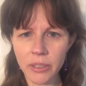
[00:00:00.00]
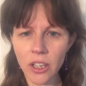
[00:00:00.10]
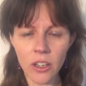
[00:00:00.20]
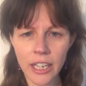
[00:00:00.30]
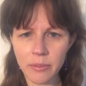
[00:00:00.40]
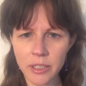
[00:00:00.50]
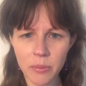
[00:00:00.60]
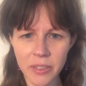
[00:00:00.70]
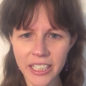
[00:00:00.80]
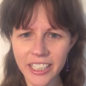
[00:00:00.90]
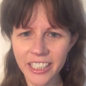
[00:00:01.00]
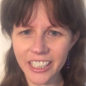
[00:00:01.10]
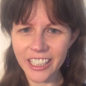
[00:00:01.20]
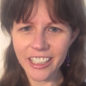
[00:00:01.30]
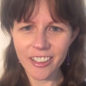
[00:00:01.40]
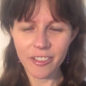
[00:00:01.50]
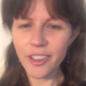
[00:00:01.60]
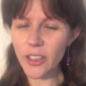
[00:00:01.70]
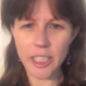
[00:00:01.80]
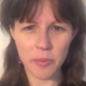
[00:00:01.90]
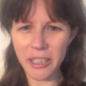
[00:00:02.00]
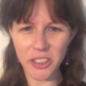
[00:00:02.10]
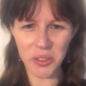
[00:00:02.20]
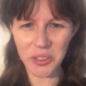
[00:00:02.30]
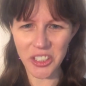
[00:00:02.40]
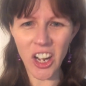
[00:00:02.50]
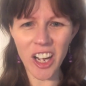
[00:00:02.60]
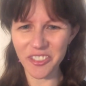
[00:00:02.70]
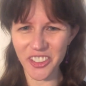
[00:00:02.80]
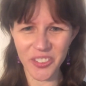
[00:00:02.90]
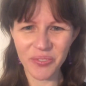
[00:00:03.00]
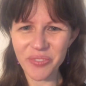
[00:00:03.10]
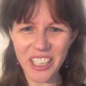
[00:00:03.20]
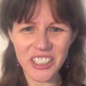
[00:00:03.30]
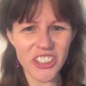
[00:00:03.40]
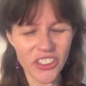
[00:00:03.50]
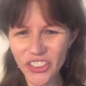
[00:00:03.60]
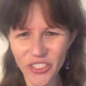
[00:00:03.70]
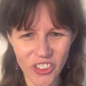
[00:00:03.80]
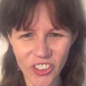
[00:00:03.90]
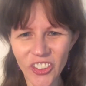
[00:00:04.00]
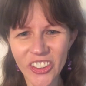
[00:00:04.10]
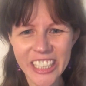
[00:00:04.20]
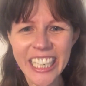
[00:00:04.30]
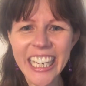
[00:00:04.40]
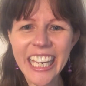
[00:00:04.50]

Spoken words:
We all have something very special to offer to the world.